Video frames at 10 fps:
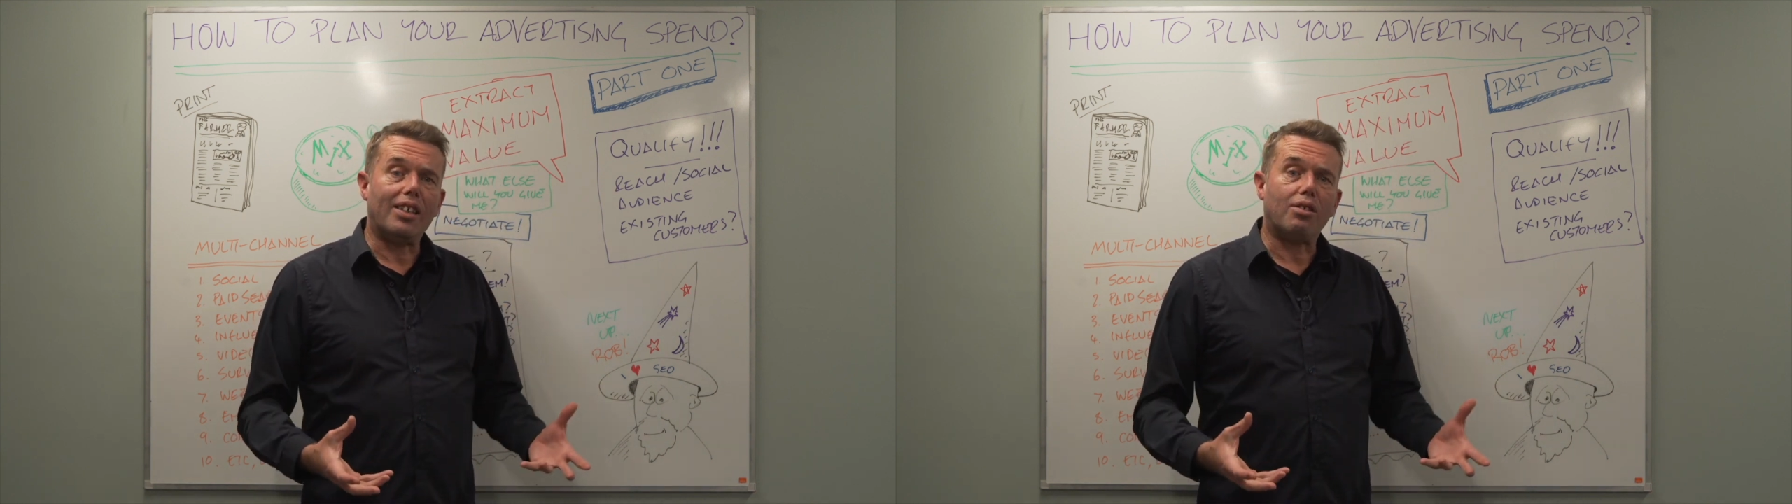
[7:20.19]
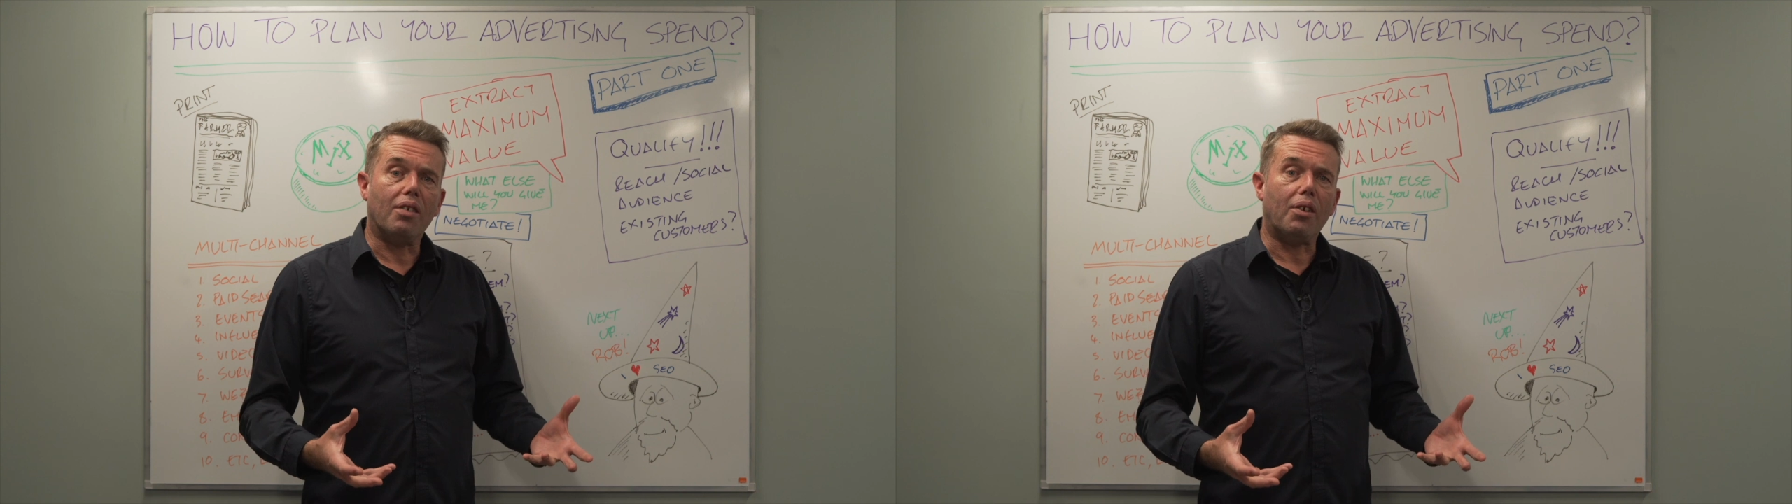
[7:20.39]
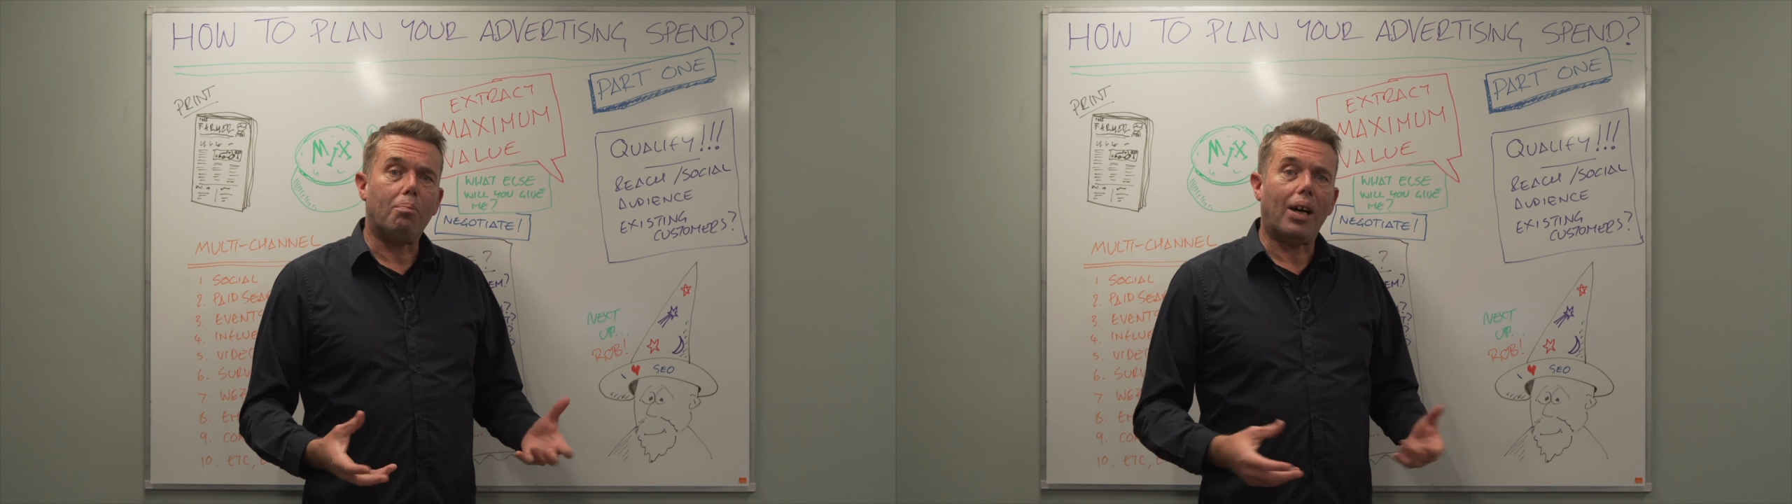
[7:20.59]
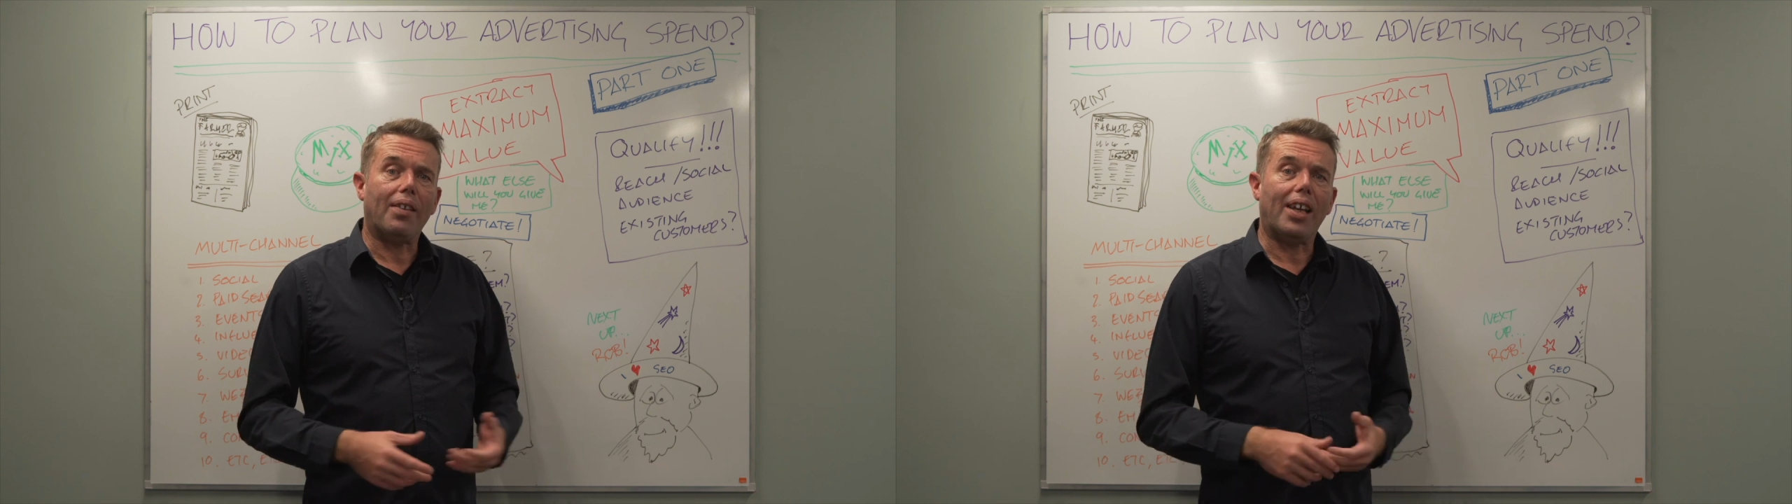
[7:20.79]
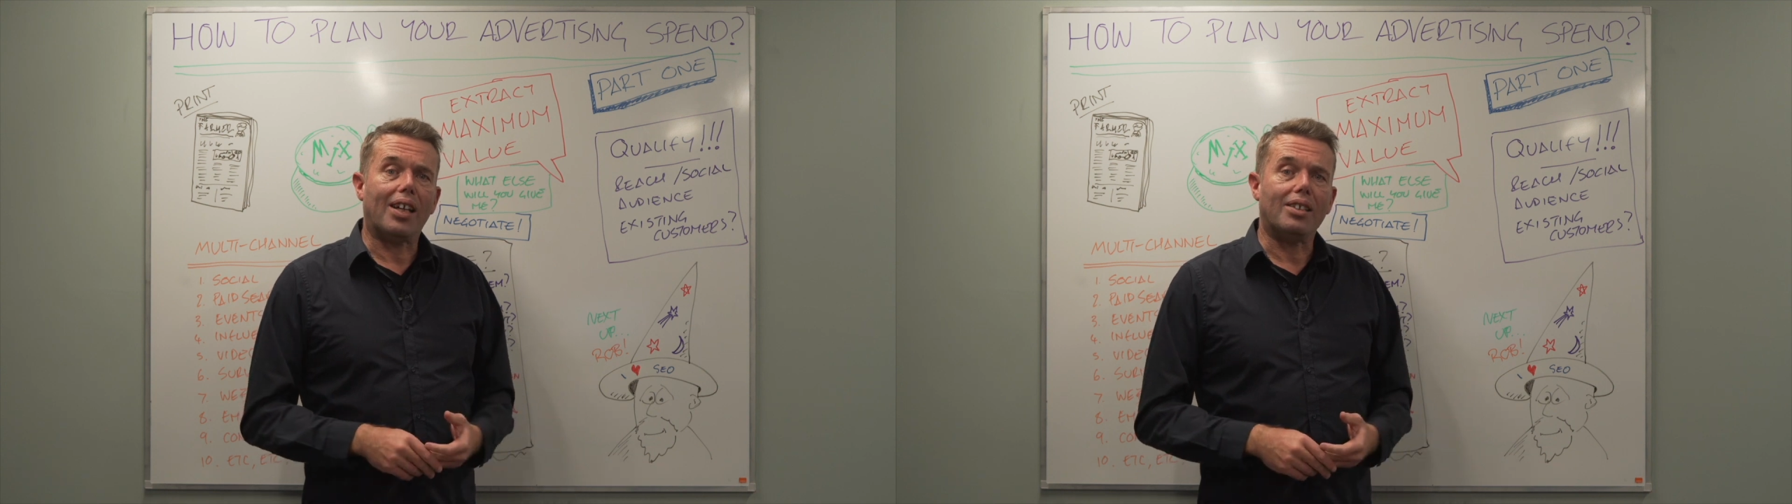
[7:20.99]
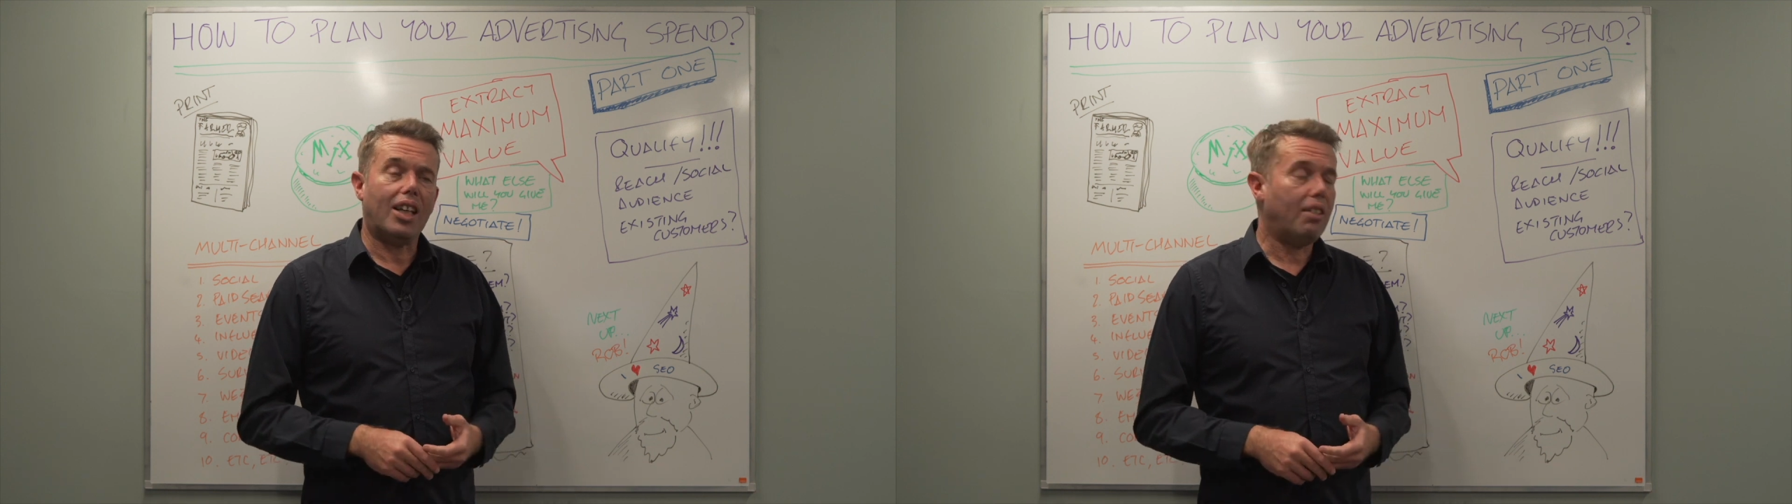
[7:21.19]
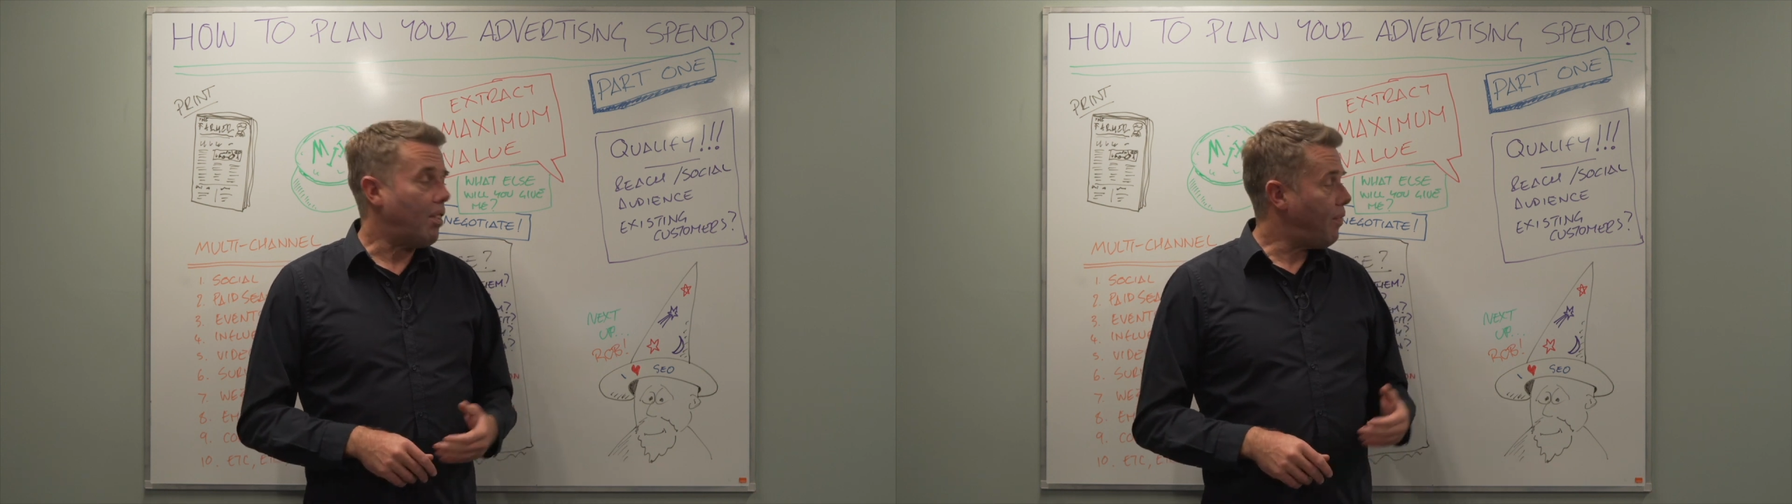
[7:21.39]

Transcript: sort of impact they can deliver.